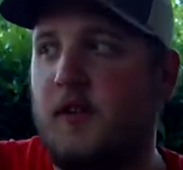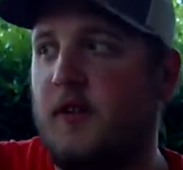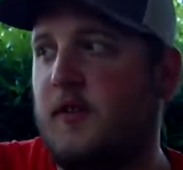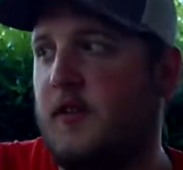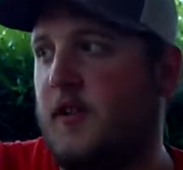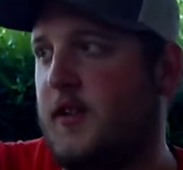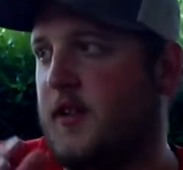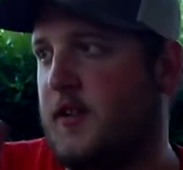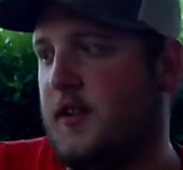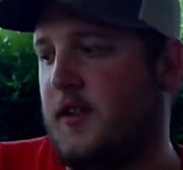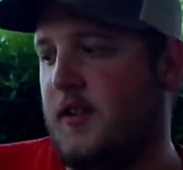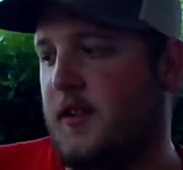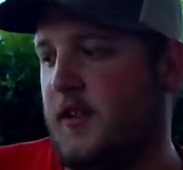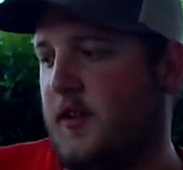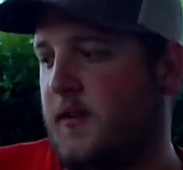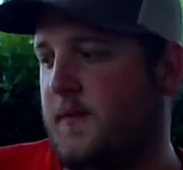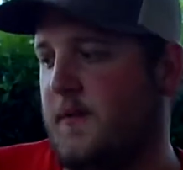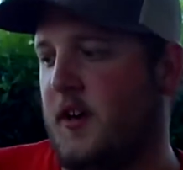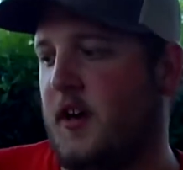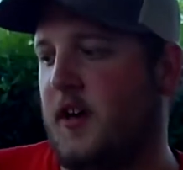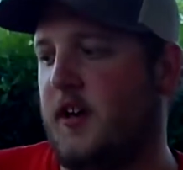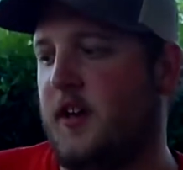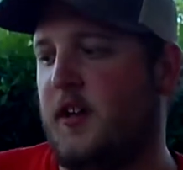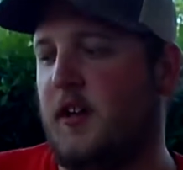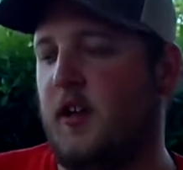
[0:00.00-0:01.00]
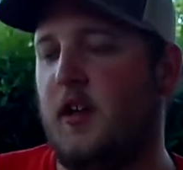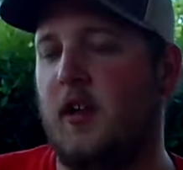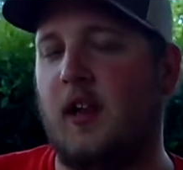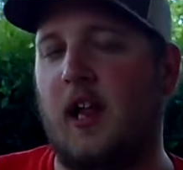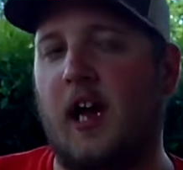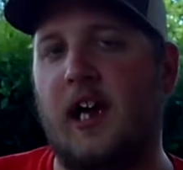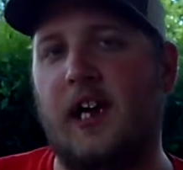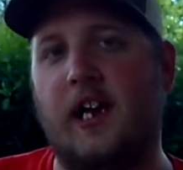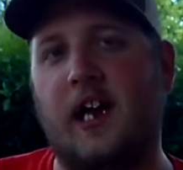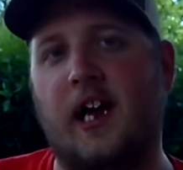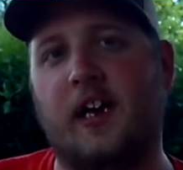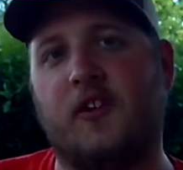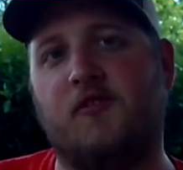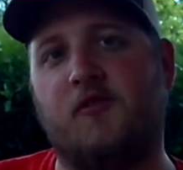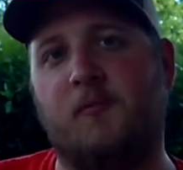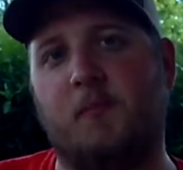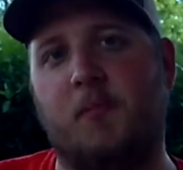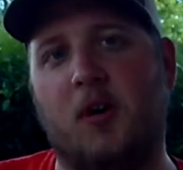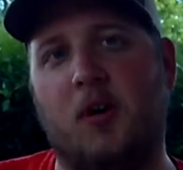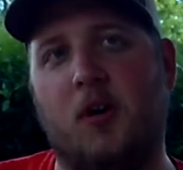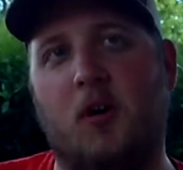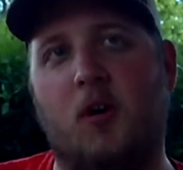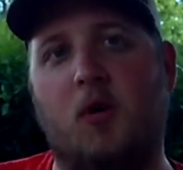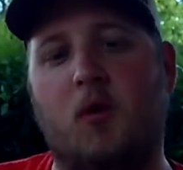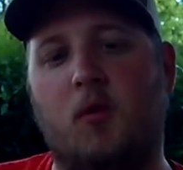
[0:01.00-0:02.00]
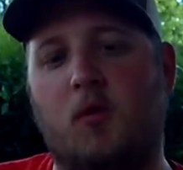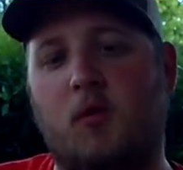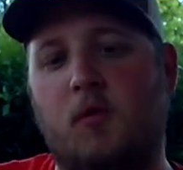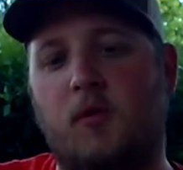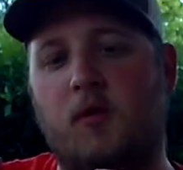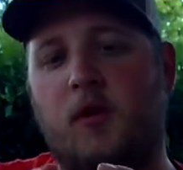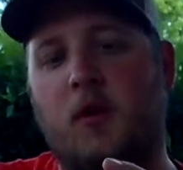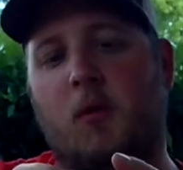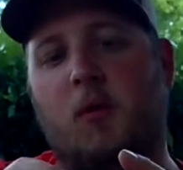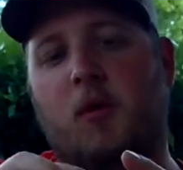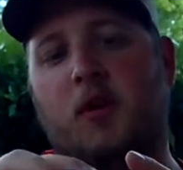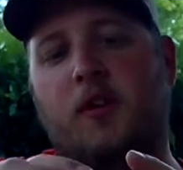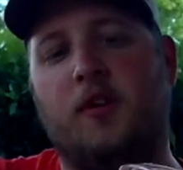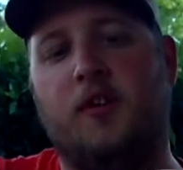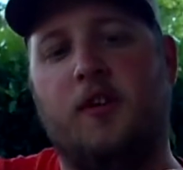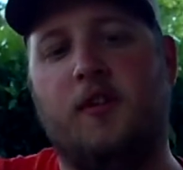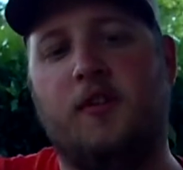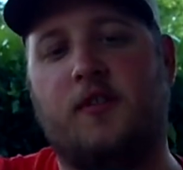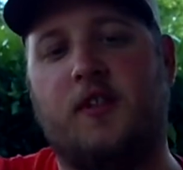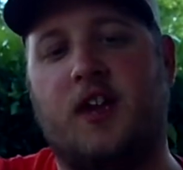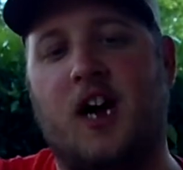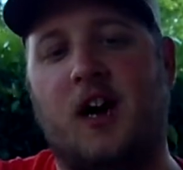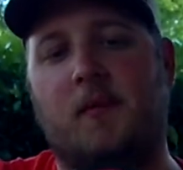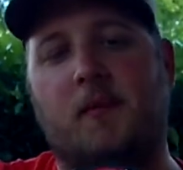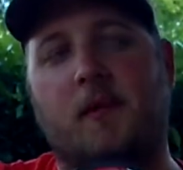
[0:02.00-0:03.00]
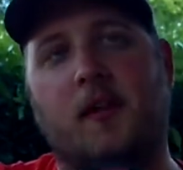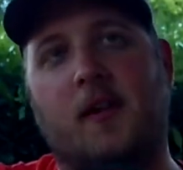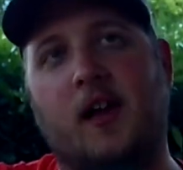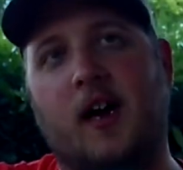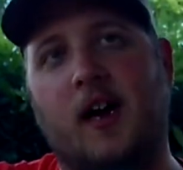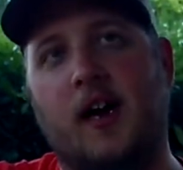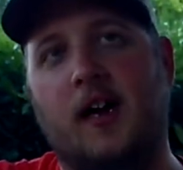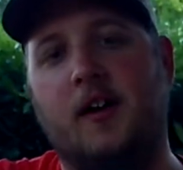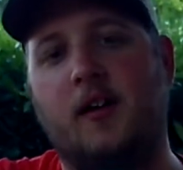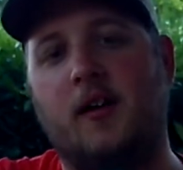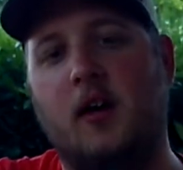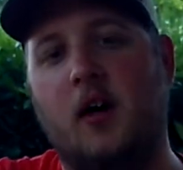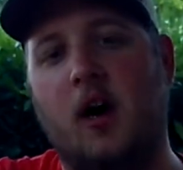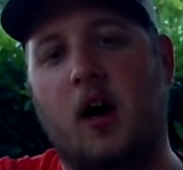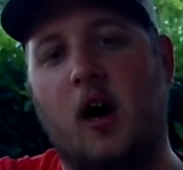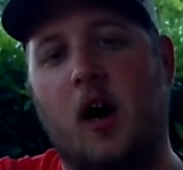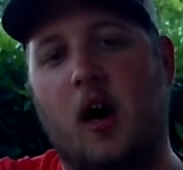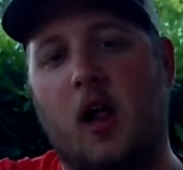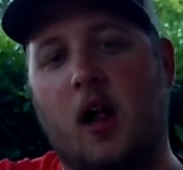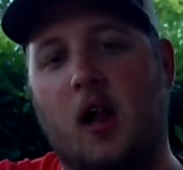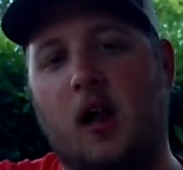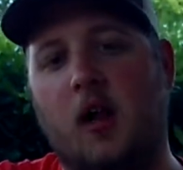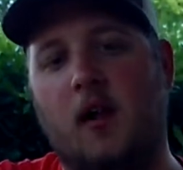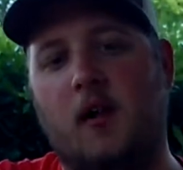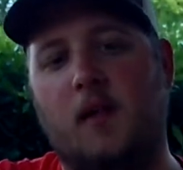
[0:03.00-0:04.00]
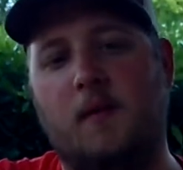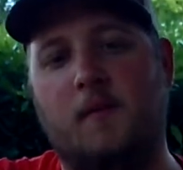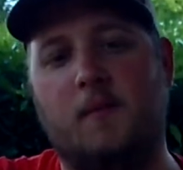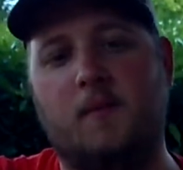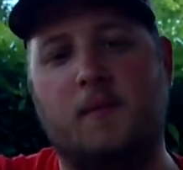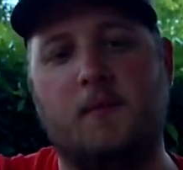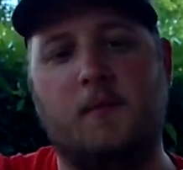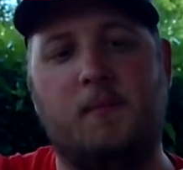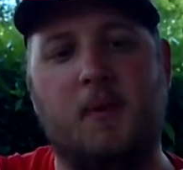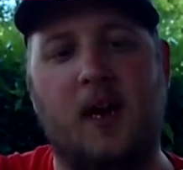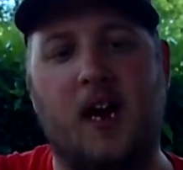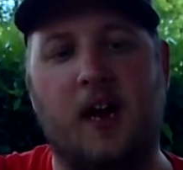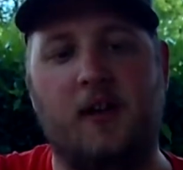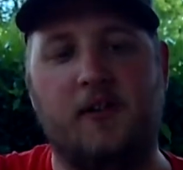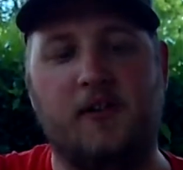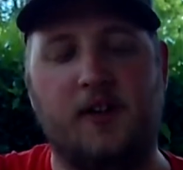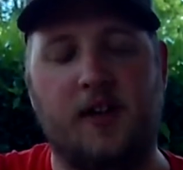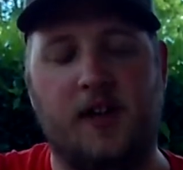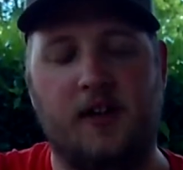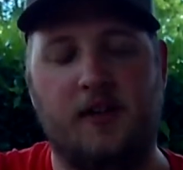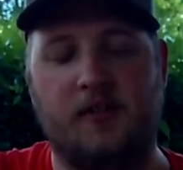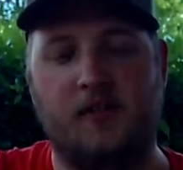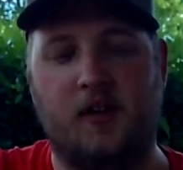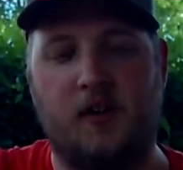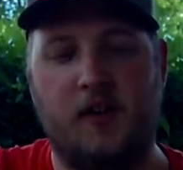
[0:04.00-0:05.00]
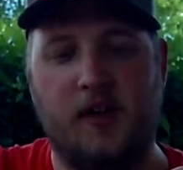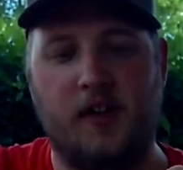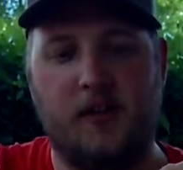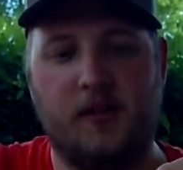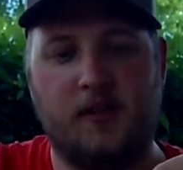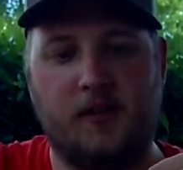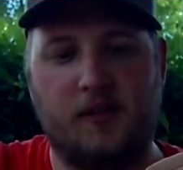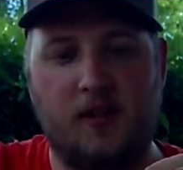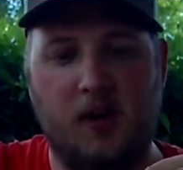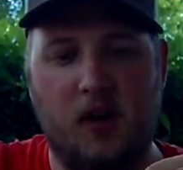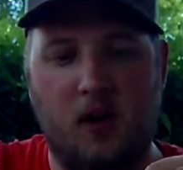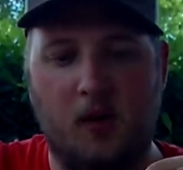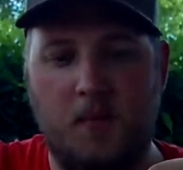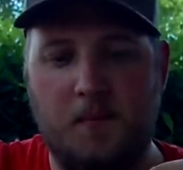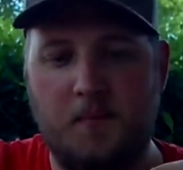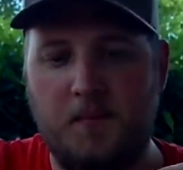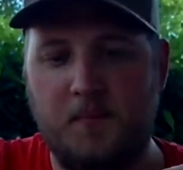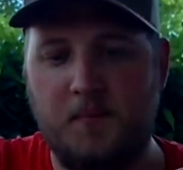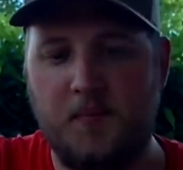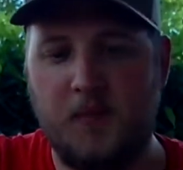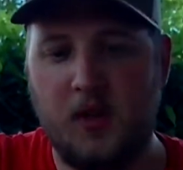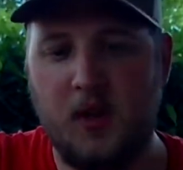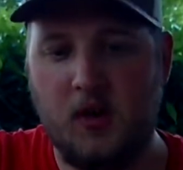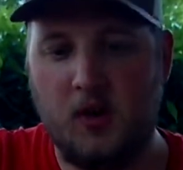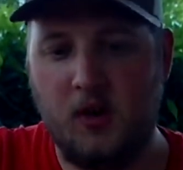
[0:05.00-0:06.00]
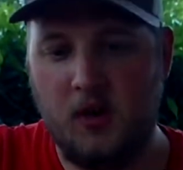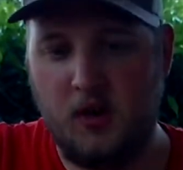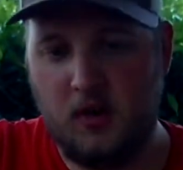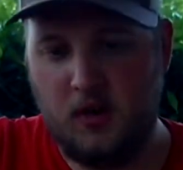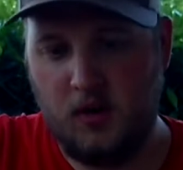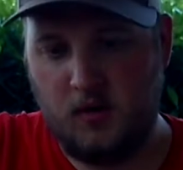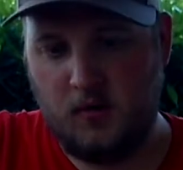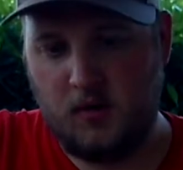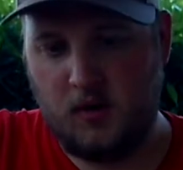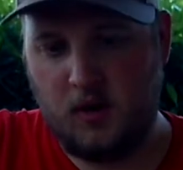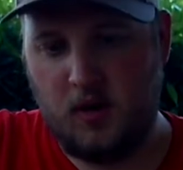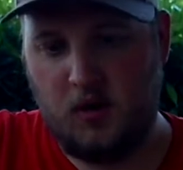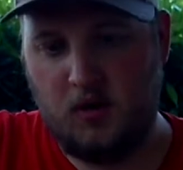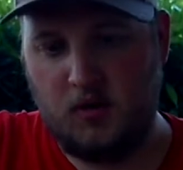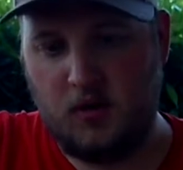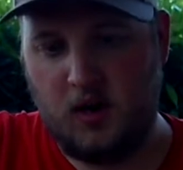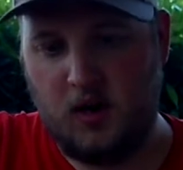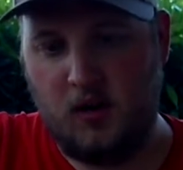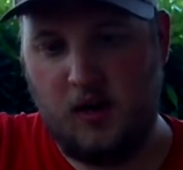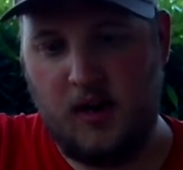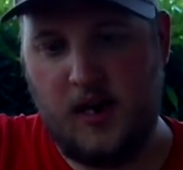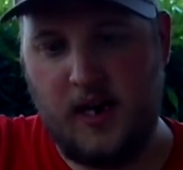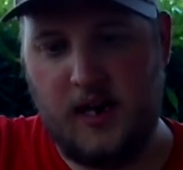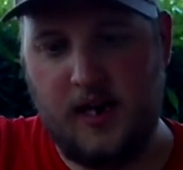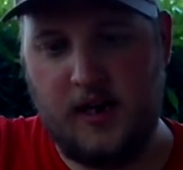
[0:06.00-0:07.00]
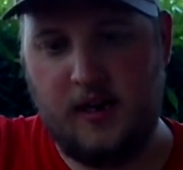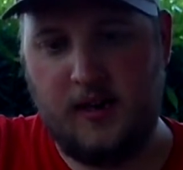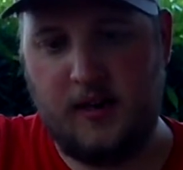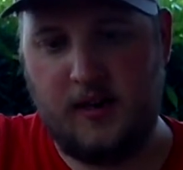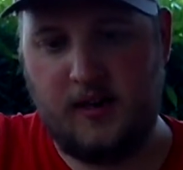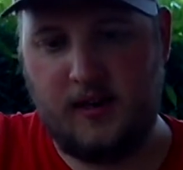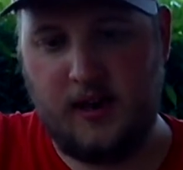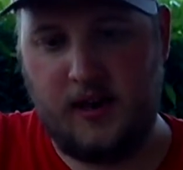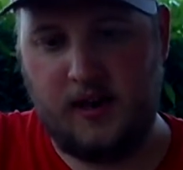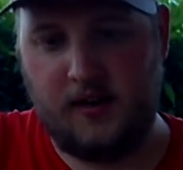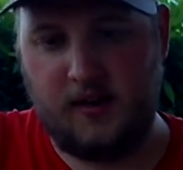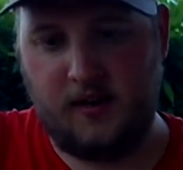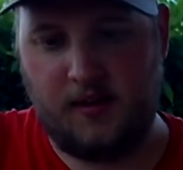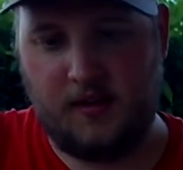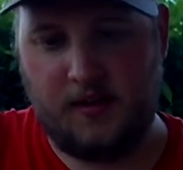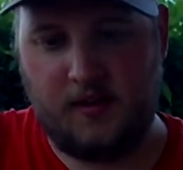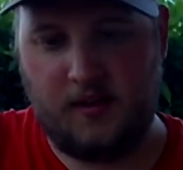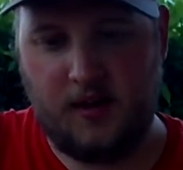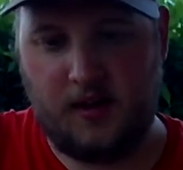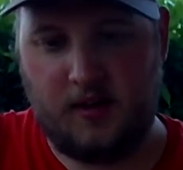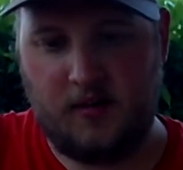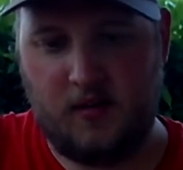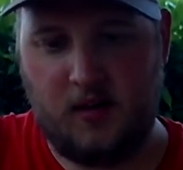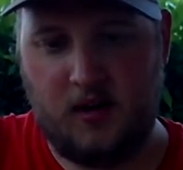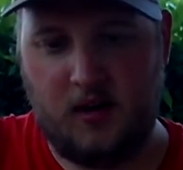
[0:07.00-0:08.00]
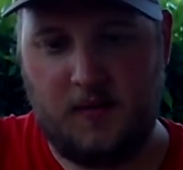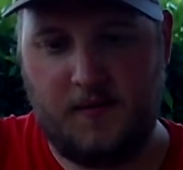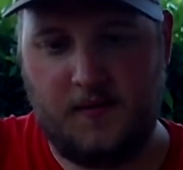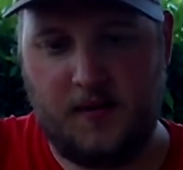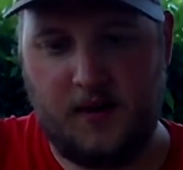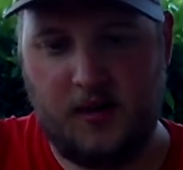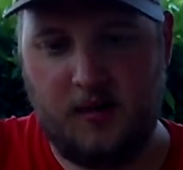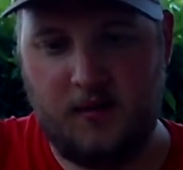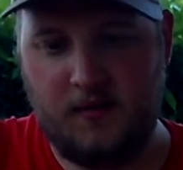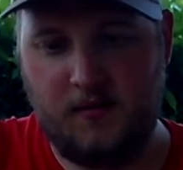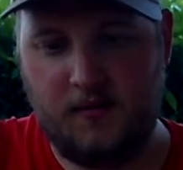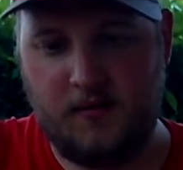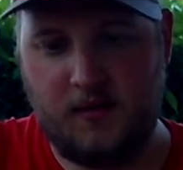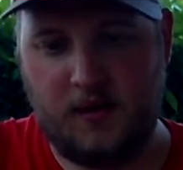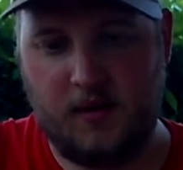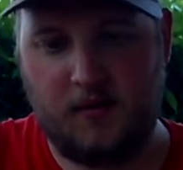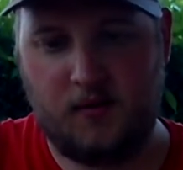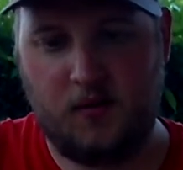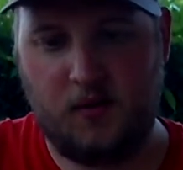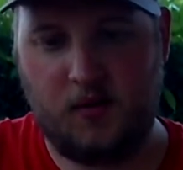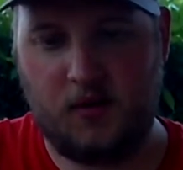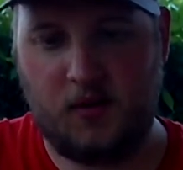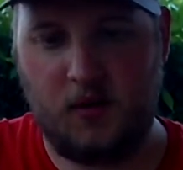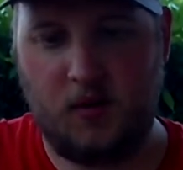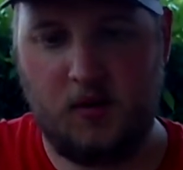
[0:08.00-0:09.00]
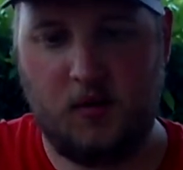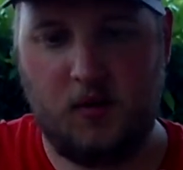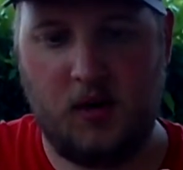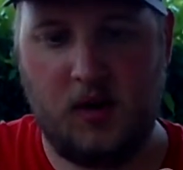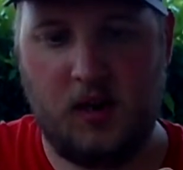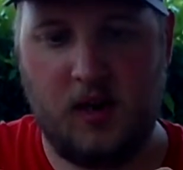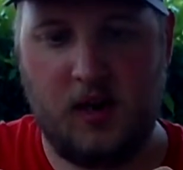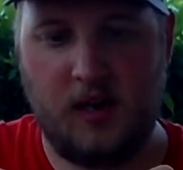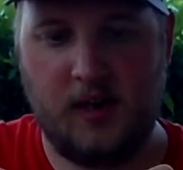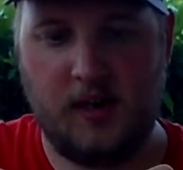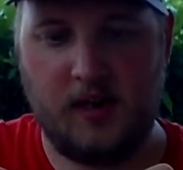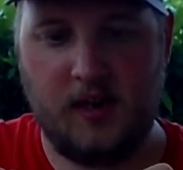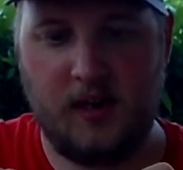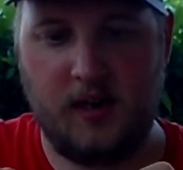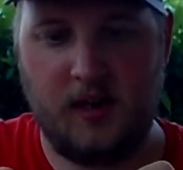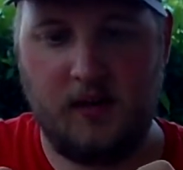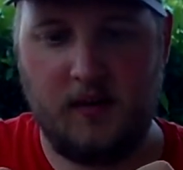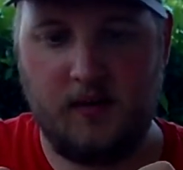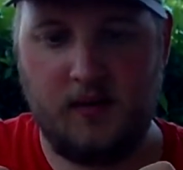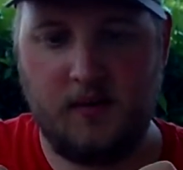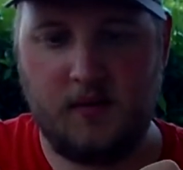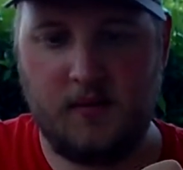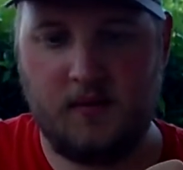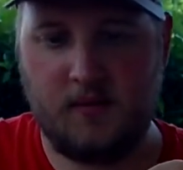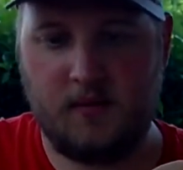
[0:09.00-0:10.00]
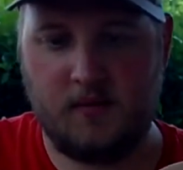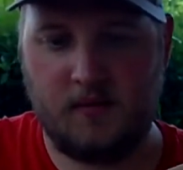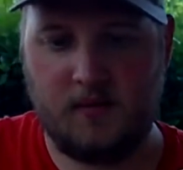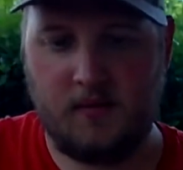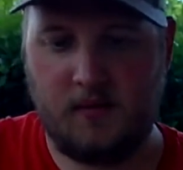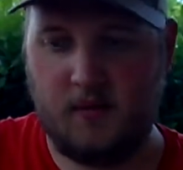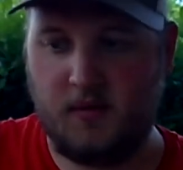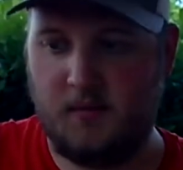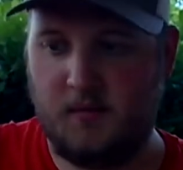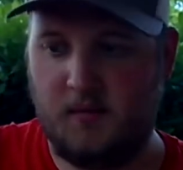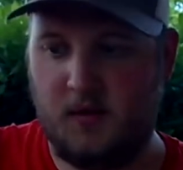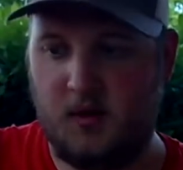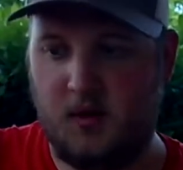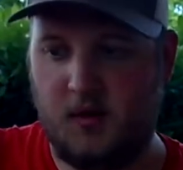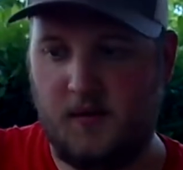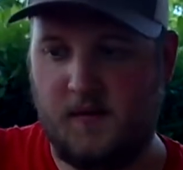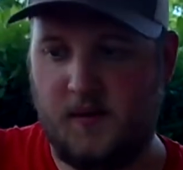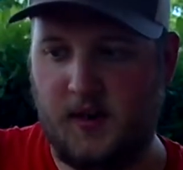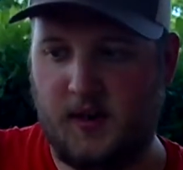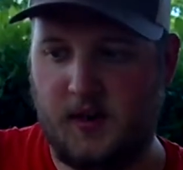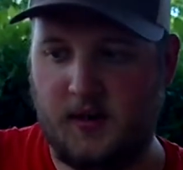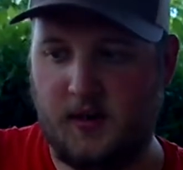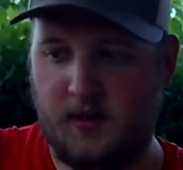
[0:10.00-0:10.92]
This is a very light action pole. You want to use kind of a light pound test on it. So we're going to go ahead and take this sticker off here. That's what's holding the line down. Perfect.